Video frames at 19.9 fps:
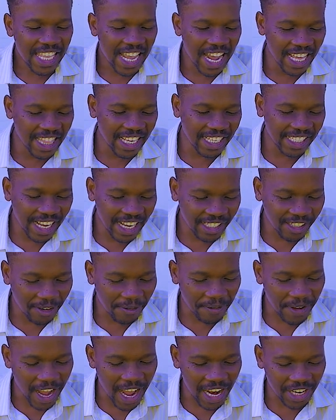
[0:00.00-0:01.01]
And the sons
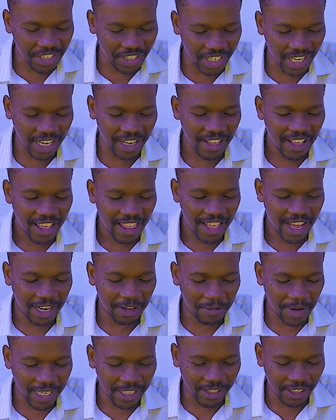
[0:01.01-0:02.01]
of Asher, that
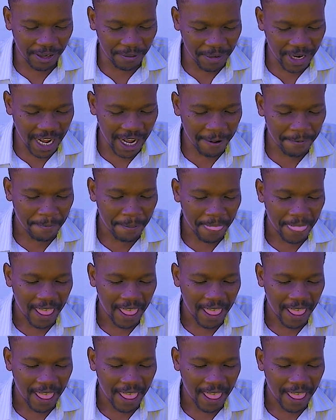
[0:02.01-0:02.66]
were Jimna,